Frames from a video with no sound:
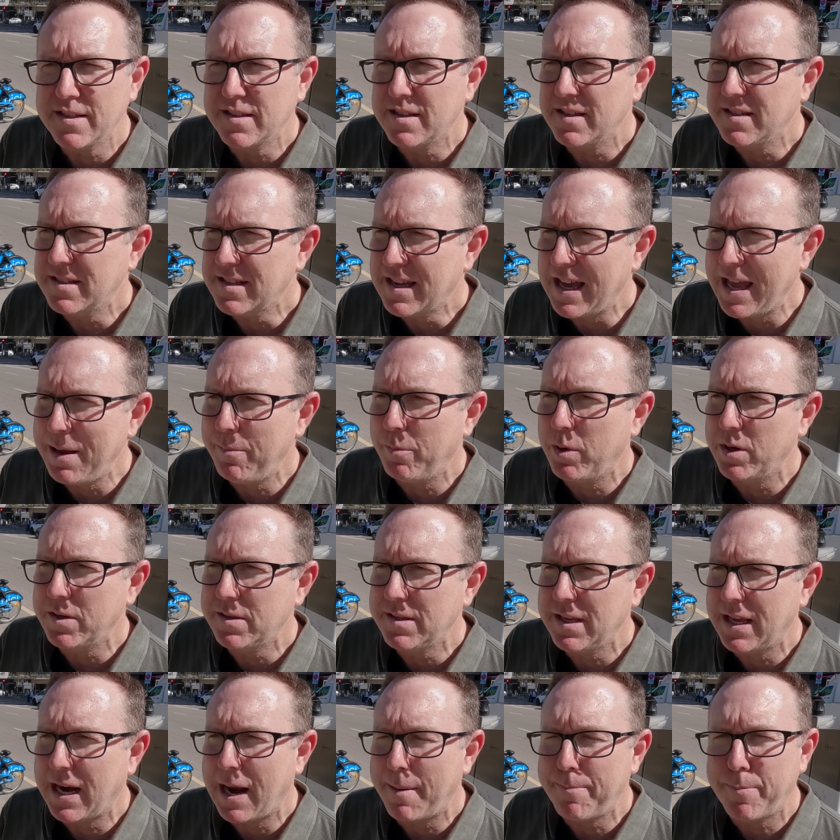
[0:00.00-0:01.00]
The scheme was
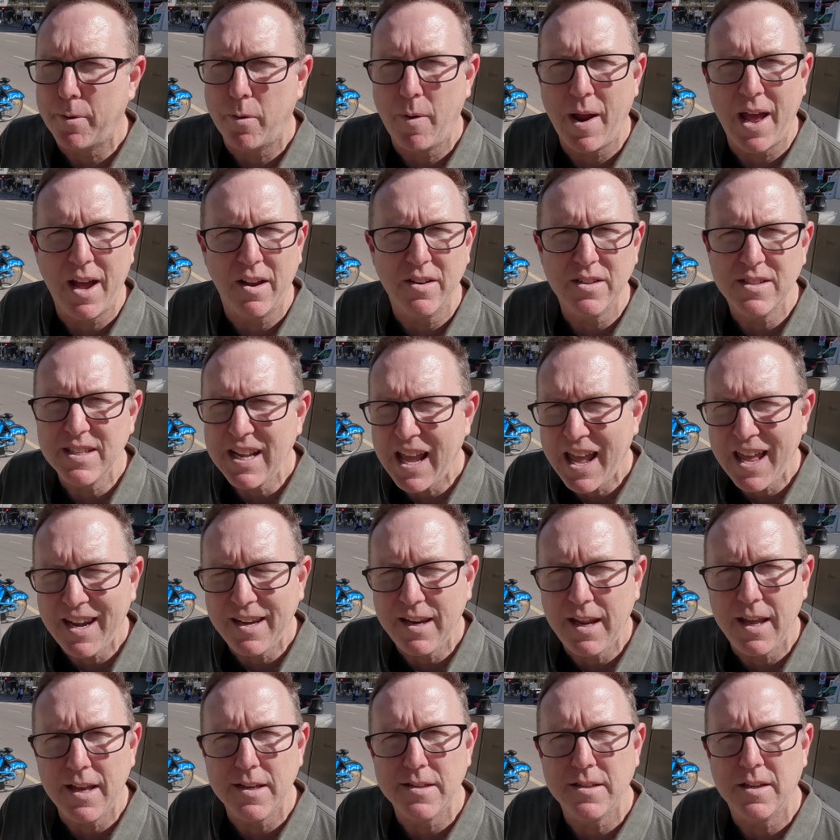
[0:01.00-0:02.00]
set up around 10
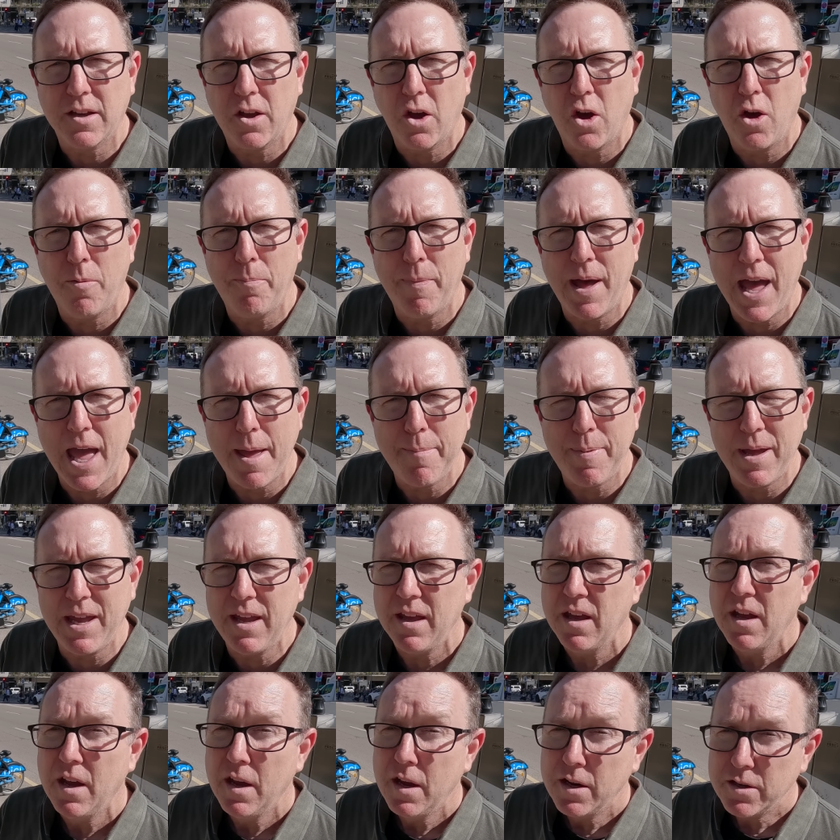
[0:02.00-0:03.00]
years ago maybe,
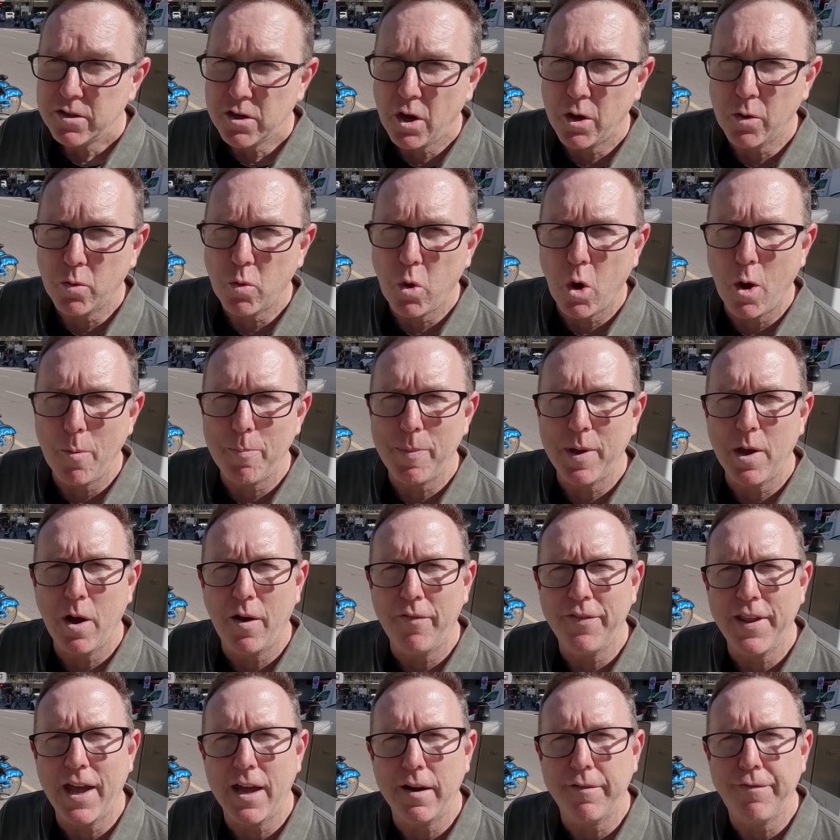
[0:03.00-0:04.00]
don't quote me
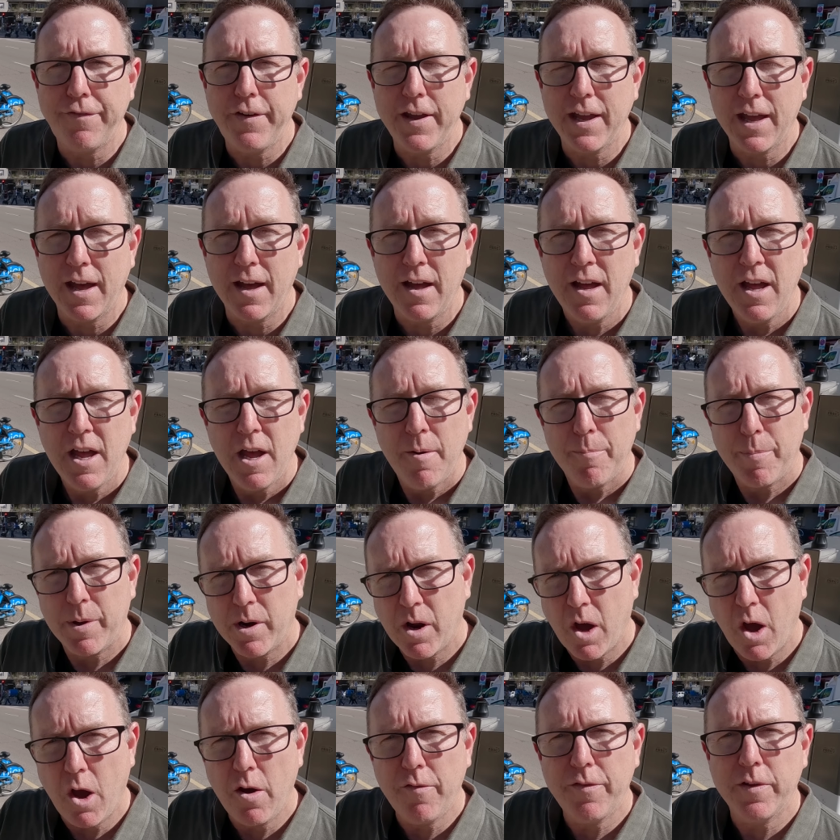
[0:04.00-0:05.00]
on that figure, but
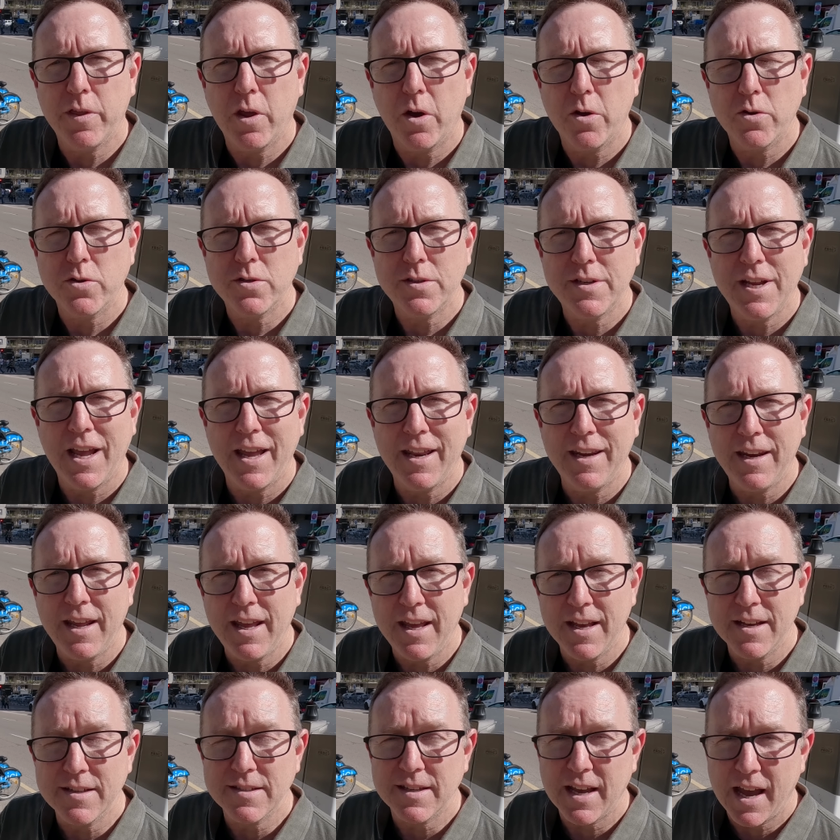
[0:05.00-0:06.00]
over those 10
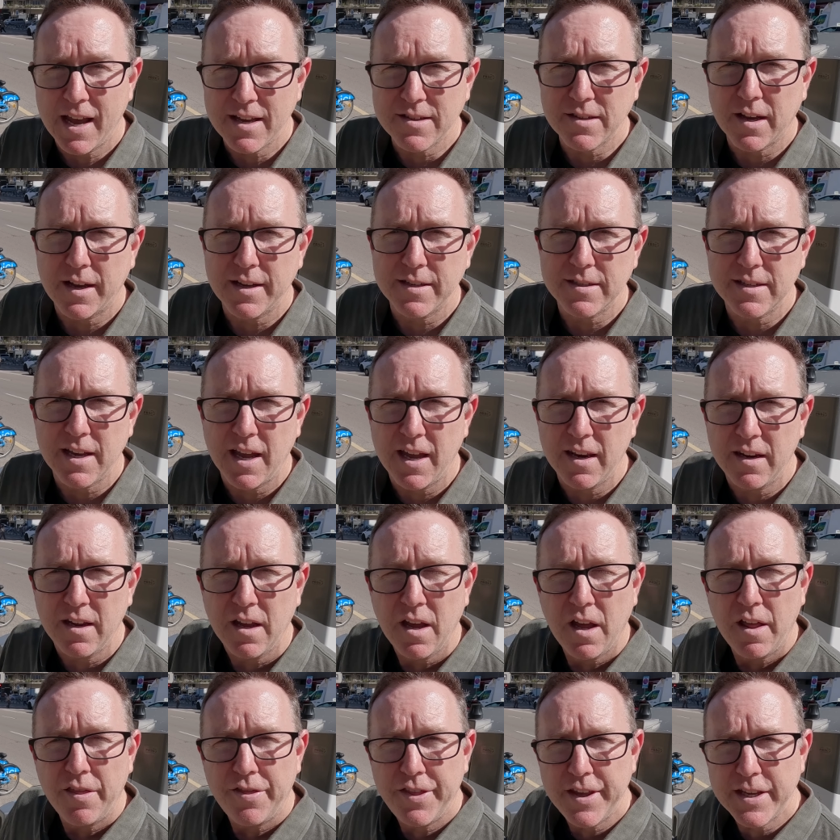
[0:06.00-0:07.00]
years, as I said,
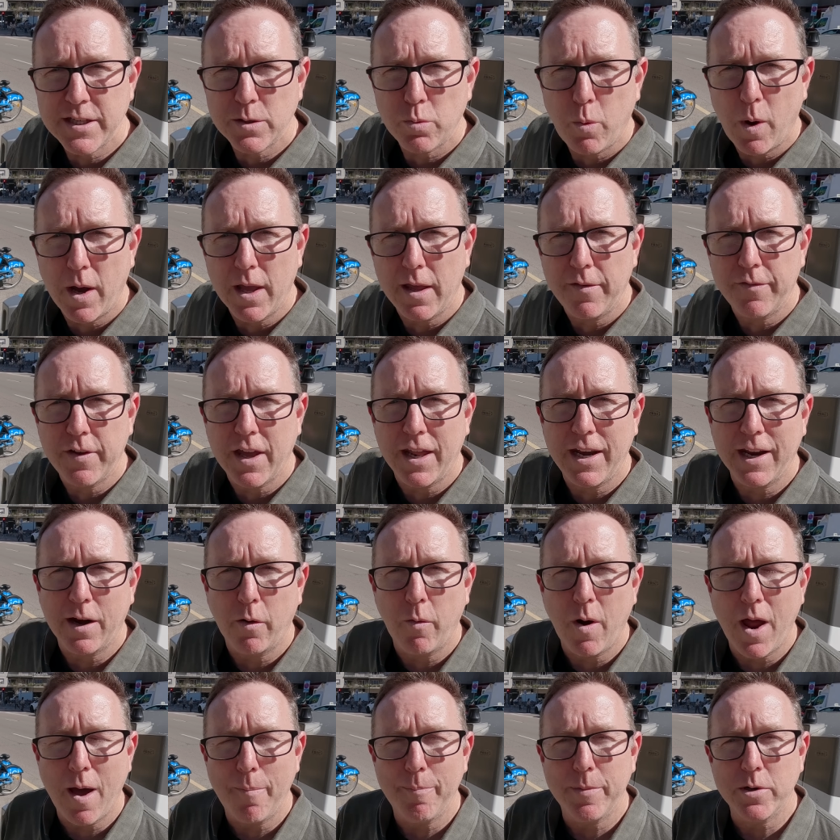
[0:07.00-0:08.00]
this way of getting
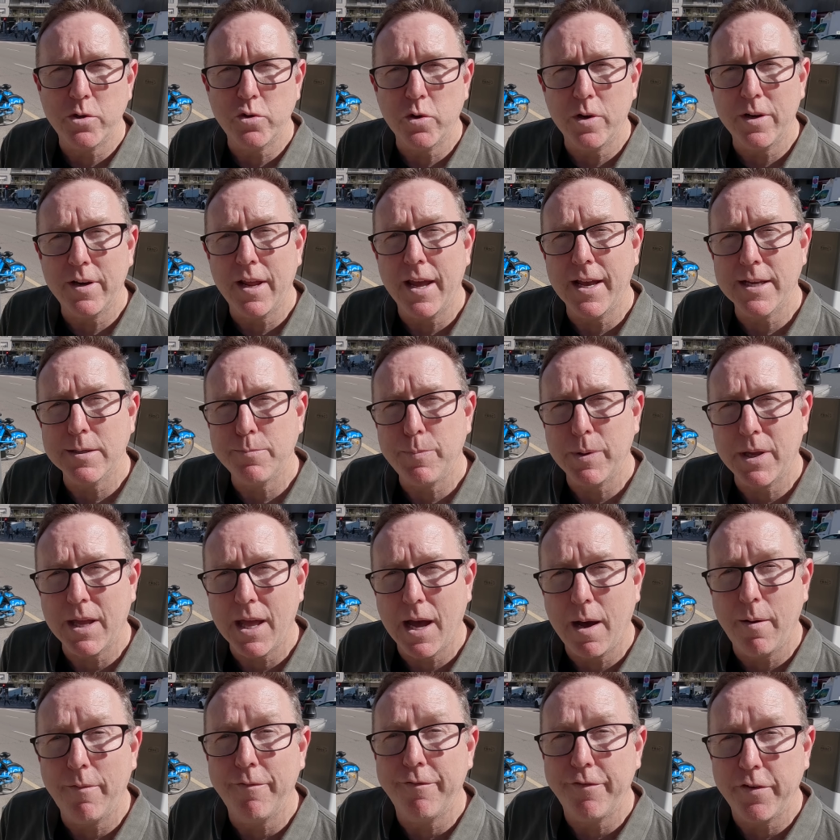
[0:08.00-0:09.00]
around Madrid has
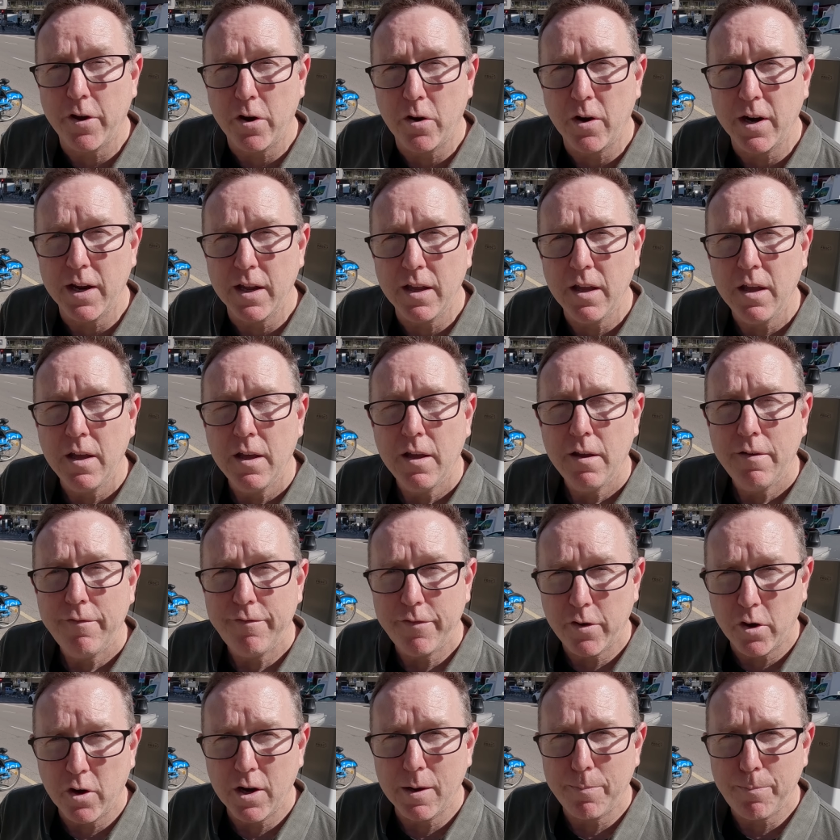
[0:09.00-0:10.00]
become very
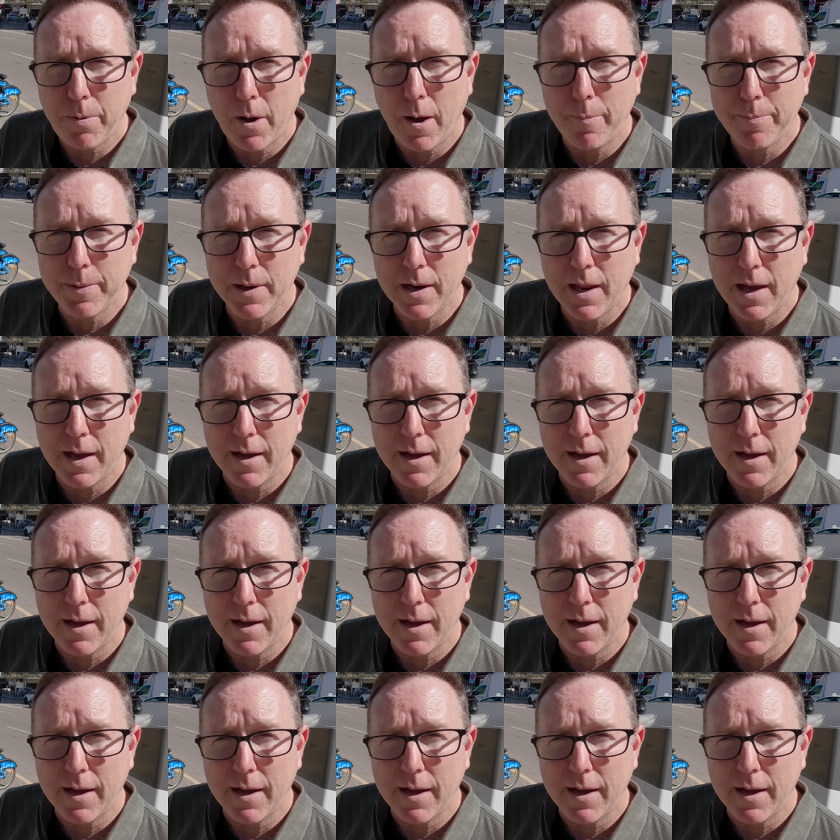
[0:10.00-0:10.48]
popular.